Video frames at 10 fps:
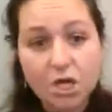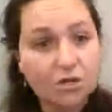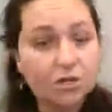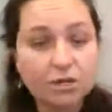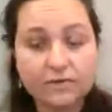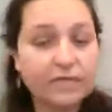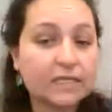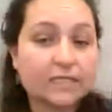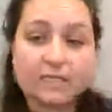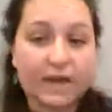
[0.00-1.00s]
You can read
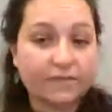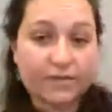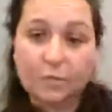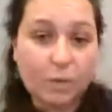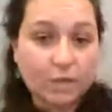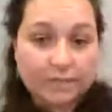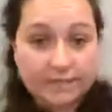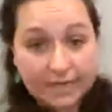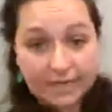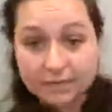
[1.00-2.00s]
this definitely in one sitting.